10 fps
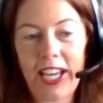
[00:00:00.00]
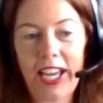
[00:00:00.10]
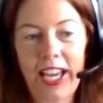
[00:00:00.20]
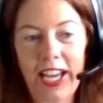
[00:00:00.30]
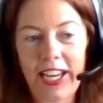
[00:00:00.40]

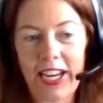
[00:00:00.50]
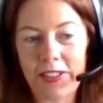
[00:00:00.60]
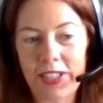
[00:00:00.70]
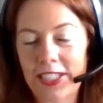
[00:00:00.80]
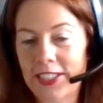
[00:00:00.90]
And I
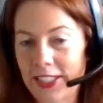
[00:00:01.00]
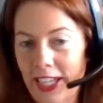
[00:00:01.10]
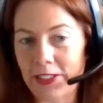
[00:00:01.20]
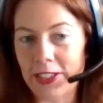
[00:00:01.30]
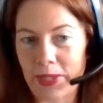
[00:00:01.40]
realized that
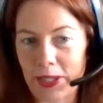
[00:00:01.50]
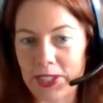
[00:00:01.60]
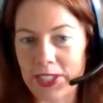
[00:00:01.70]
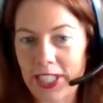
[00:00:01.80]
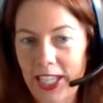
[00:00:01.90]
that was my
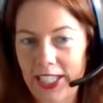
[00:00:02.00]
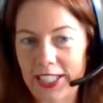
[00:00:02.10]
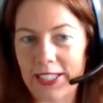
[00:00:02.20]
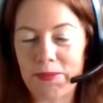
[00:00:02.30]
mistake.